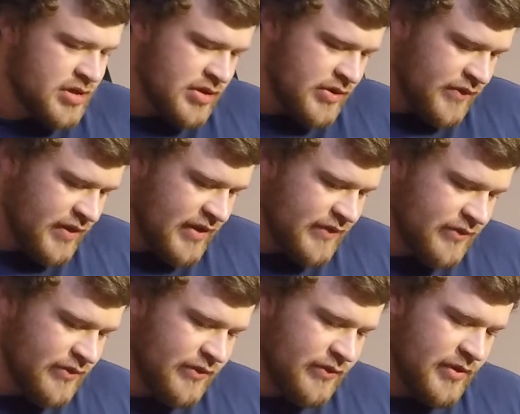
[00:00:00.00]
So I guess
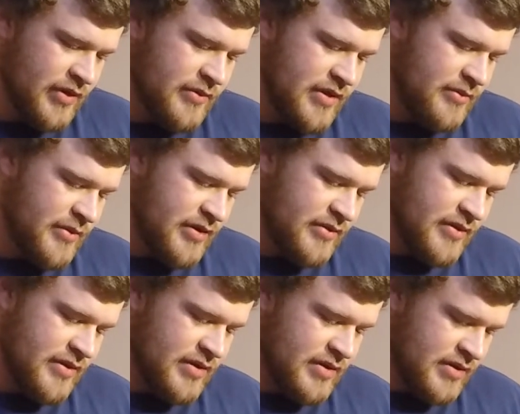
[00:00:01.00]
there's 3. Oh, here we go.
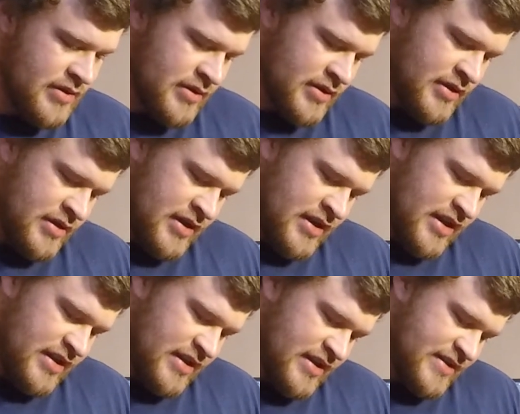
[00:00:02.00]

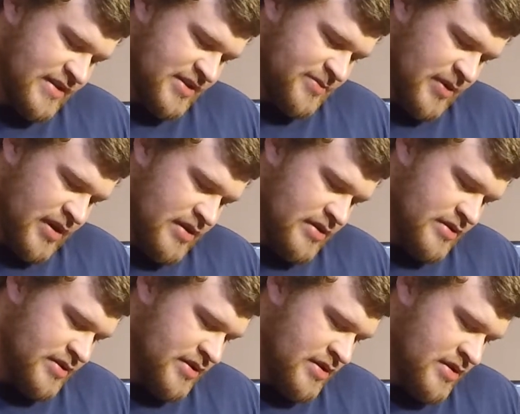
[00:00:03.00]
And then this
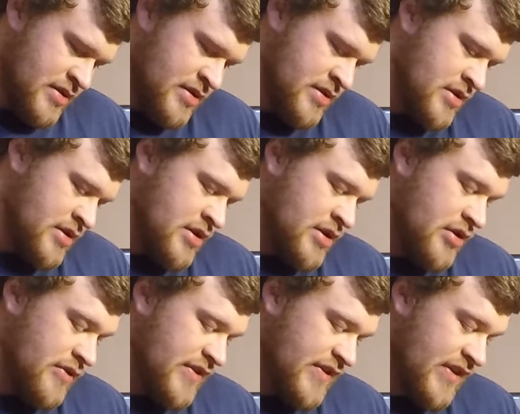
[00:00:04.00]
expires. Oh,
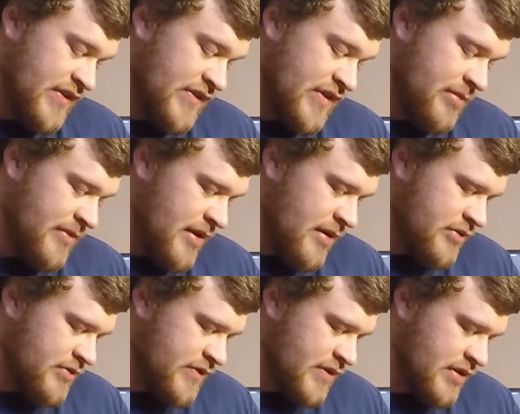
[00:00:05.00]
this says September.
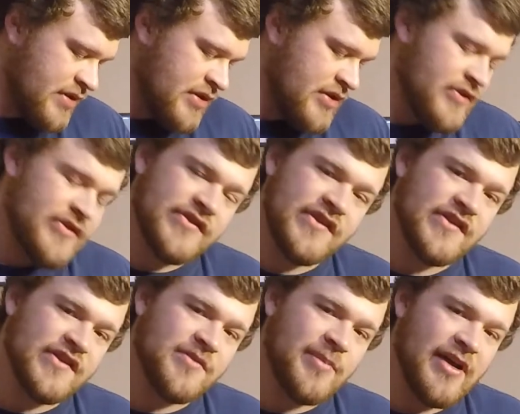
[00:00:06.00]
Interesting. This says
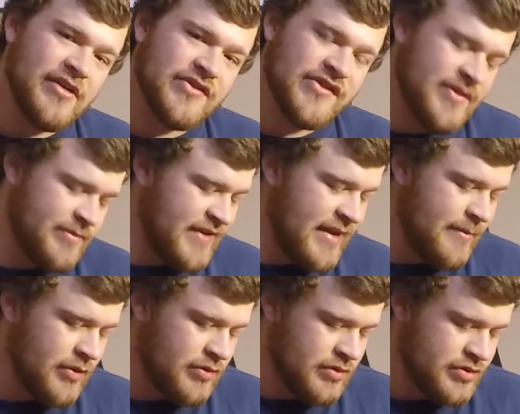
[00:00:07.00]
expires
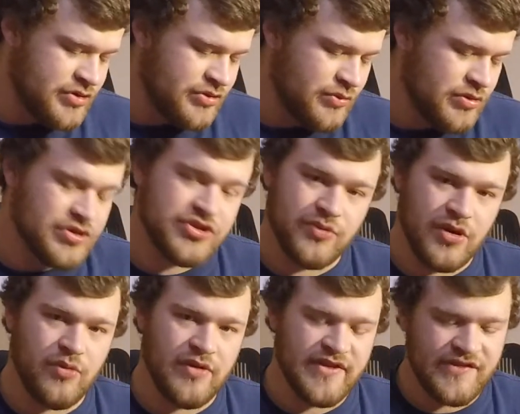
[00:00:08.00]
September
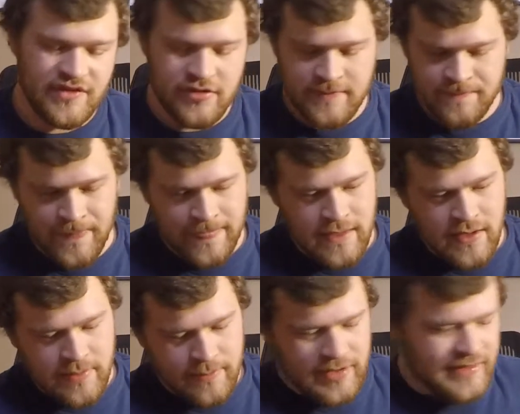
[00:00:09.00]
21 this year, but